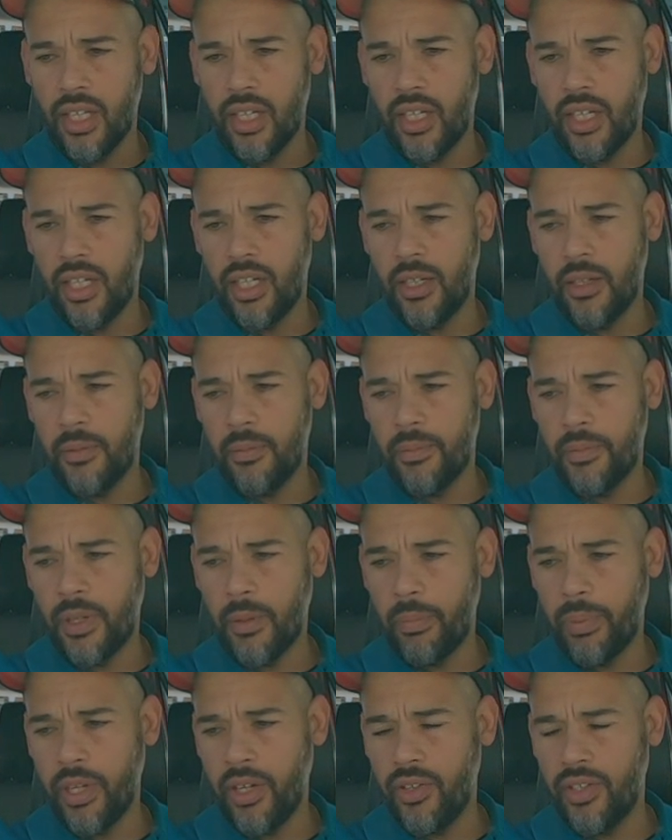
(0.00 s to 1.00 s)
um, a
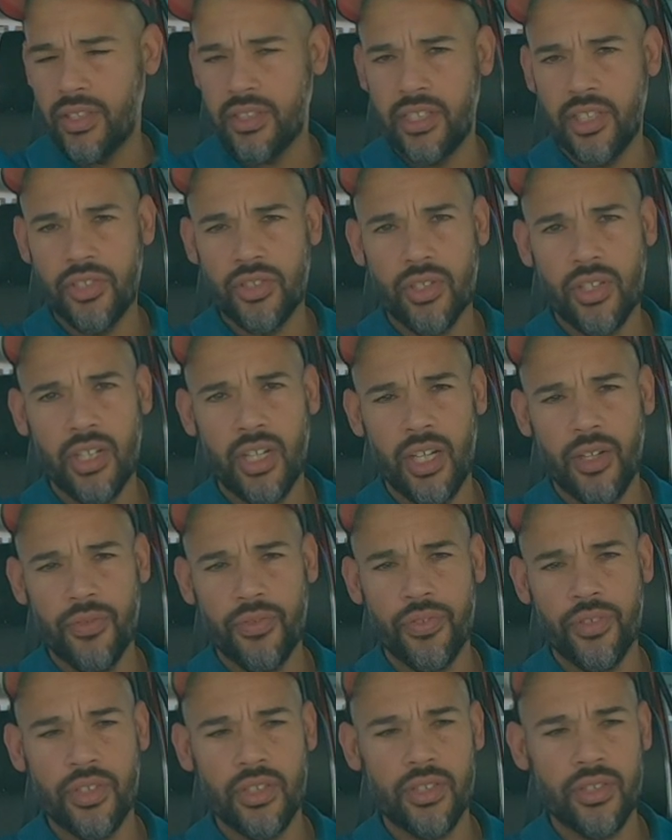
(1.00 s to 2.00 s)
parent-teacher
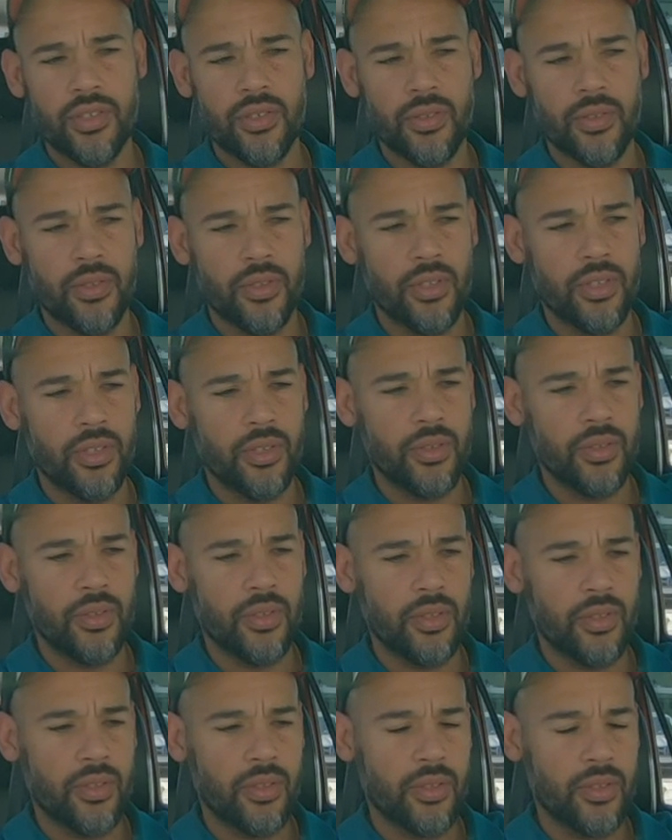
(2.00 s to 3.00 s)
conference, or
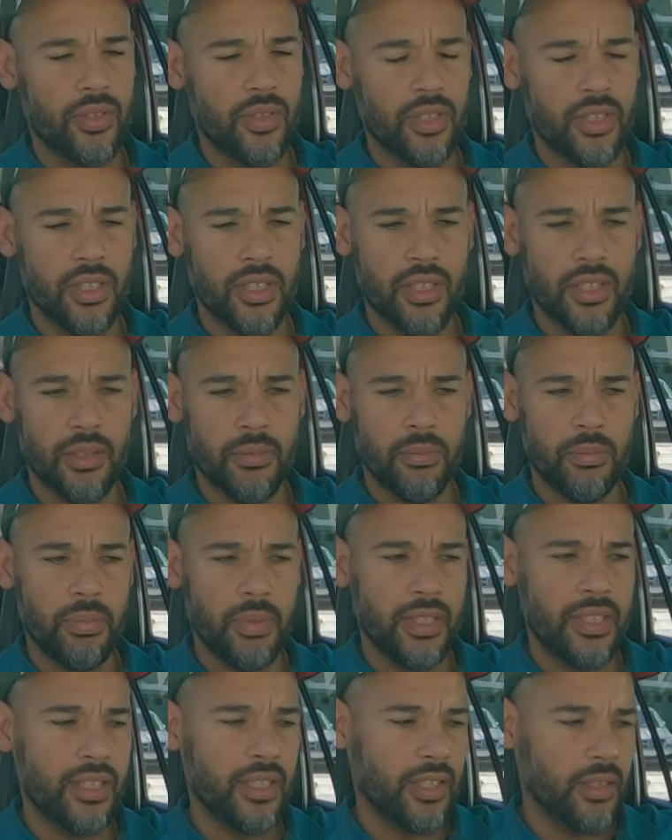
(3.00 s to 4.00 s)
or it could
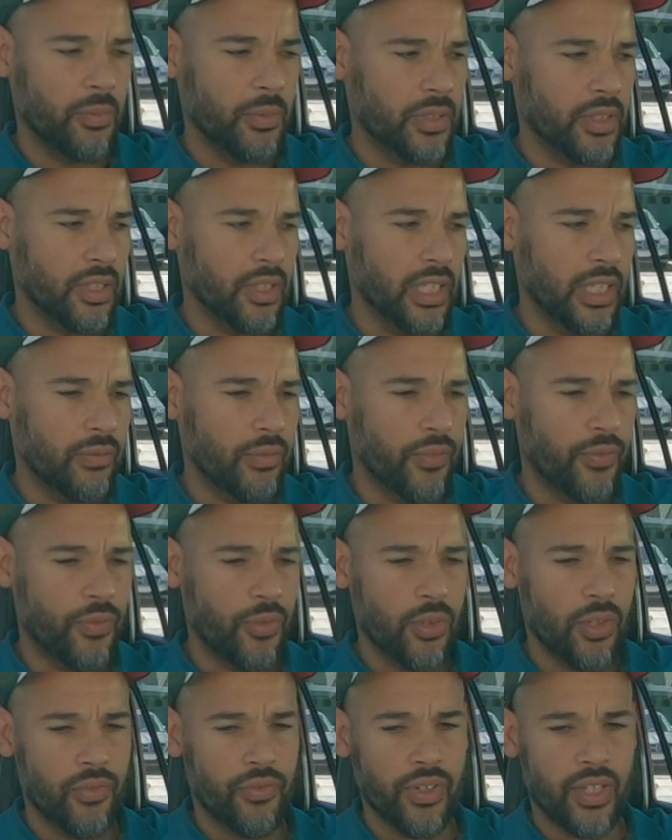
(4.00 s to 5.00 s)
be dealing with a level
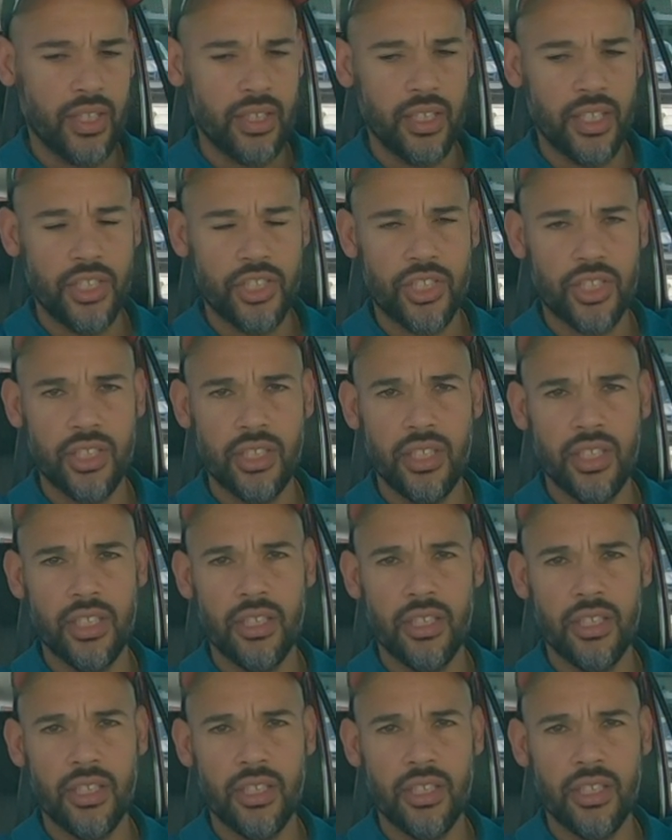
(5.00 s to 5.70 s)
four violation.